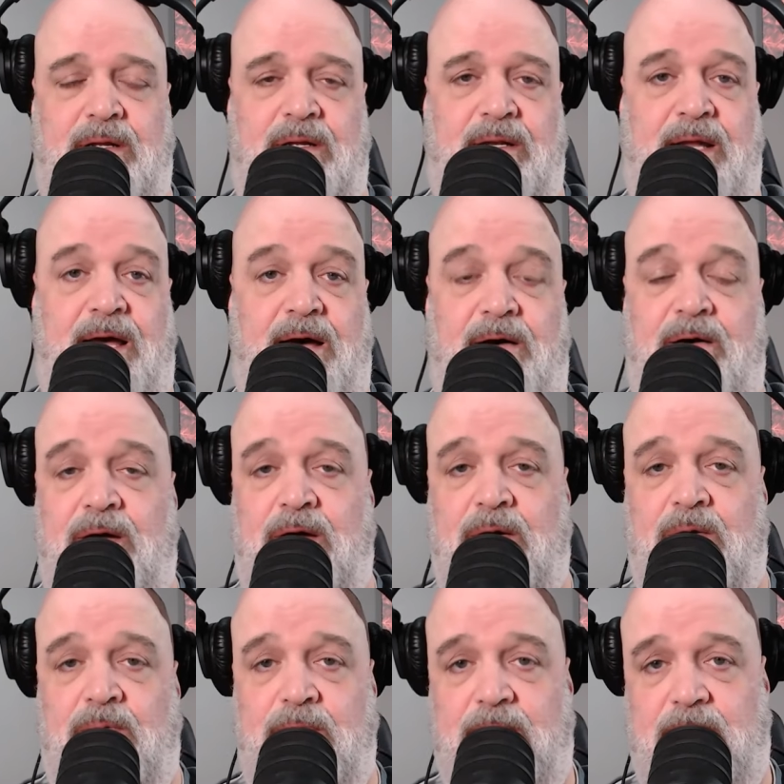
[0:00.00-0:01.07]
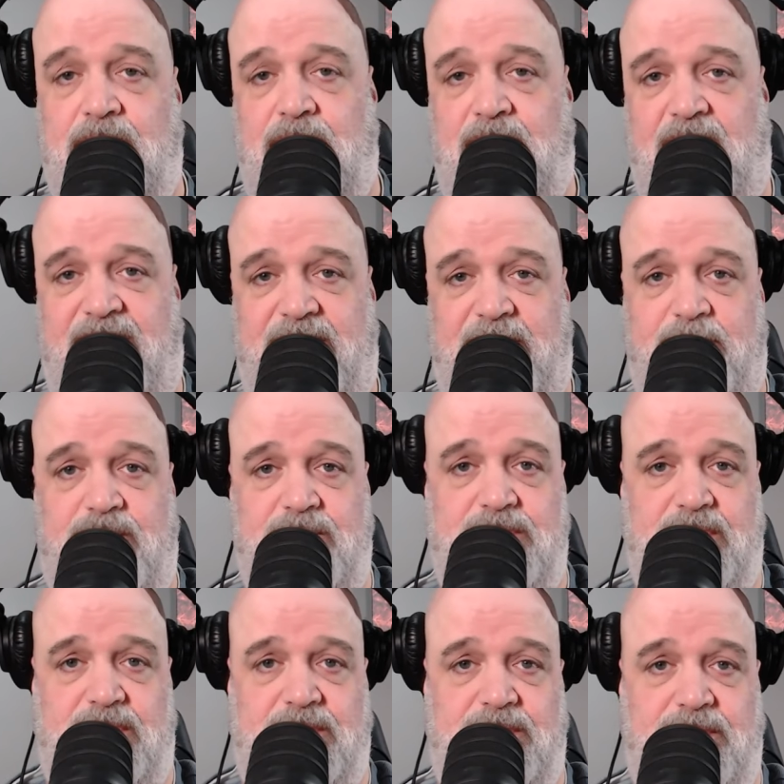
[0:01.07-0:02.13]
Now, we are going to have to put
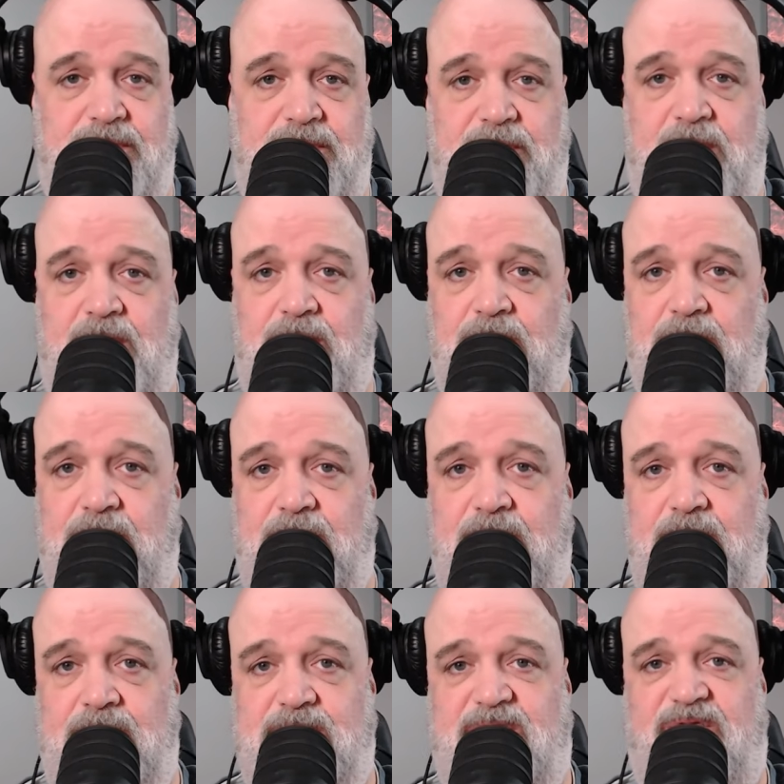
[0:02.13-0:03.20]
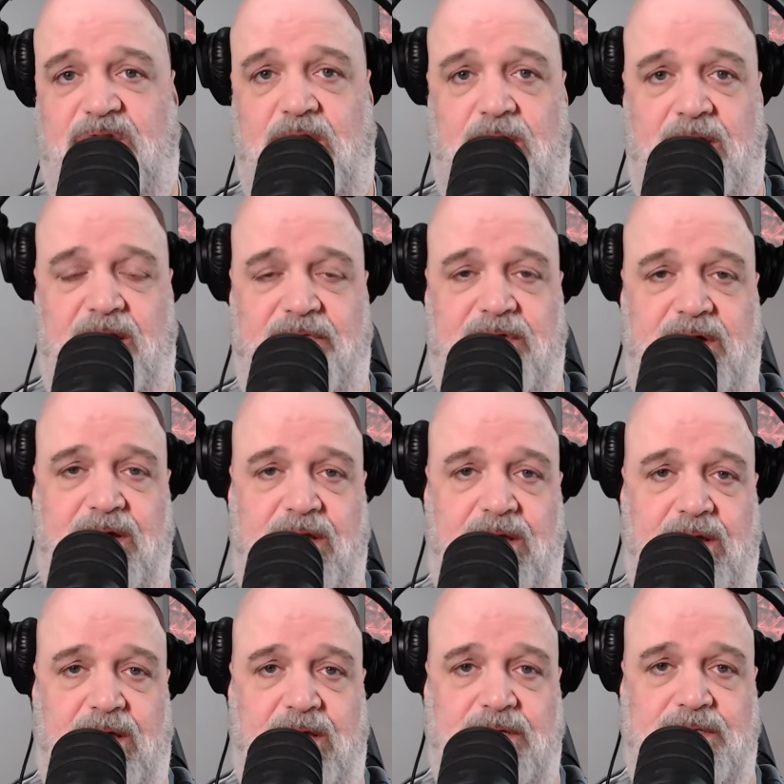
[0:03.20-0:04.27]
Justin Trudeau and his far left
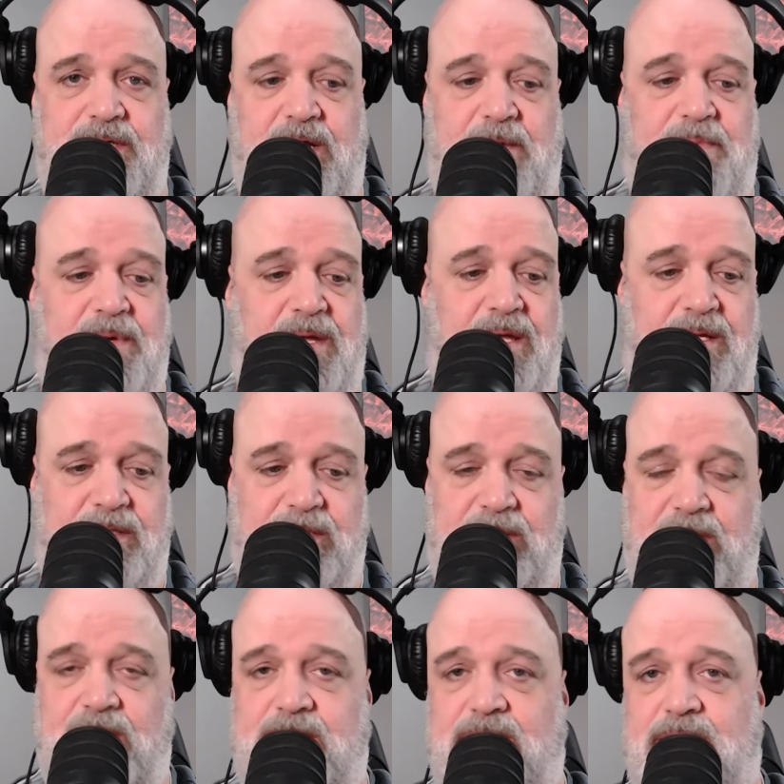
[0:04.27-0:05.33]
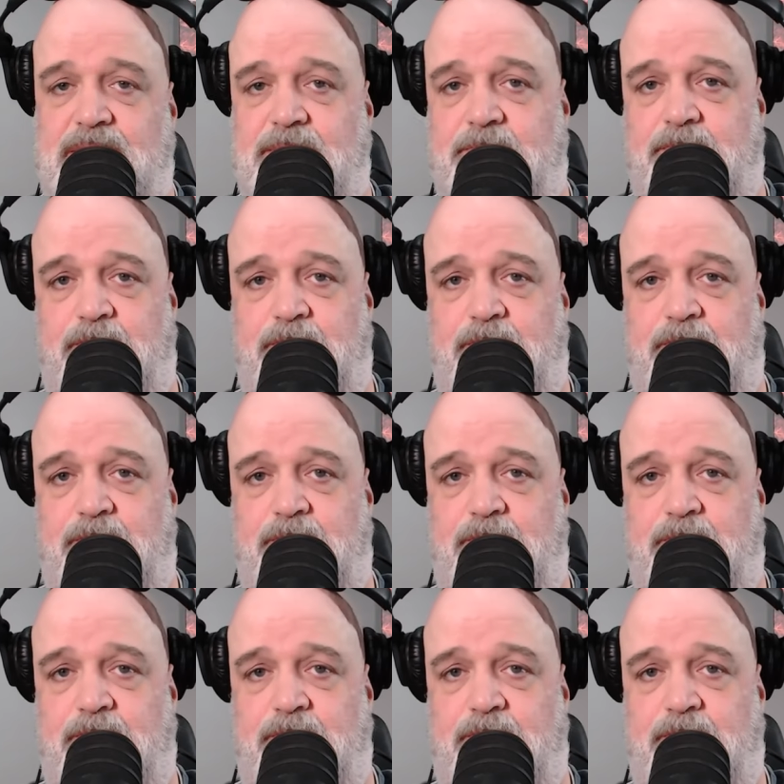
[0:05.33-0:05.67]
ideology up against this